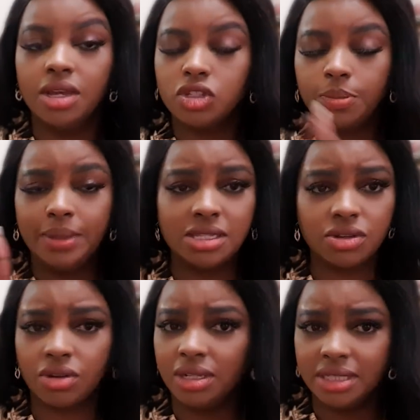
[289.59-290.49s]
So please
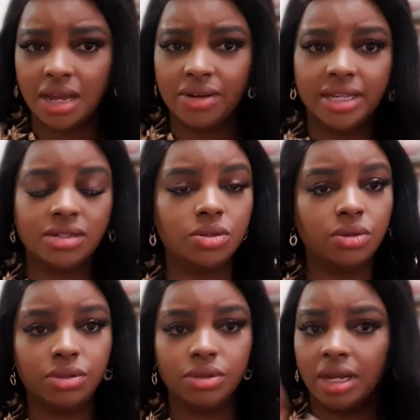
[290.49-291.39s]
scroll down and
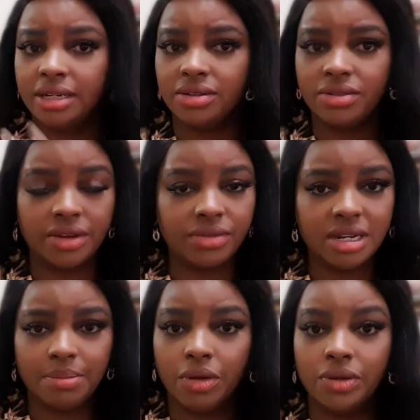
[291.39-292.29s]
so you can you can read
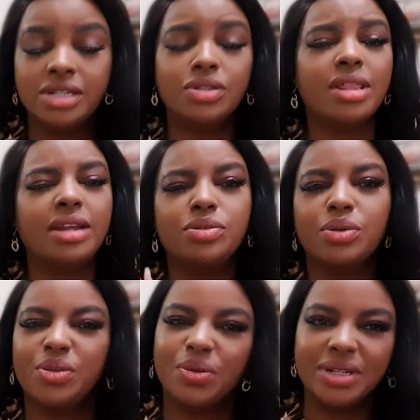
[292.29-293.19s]
about it so that you know
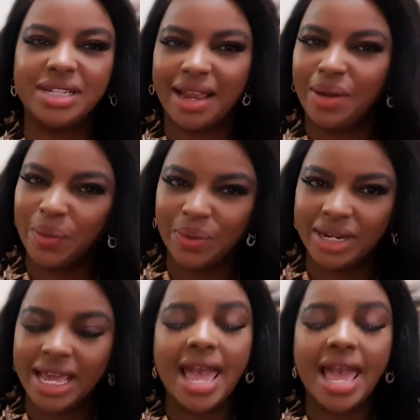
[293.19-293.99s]
you're not alone.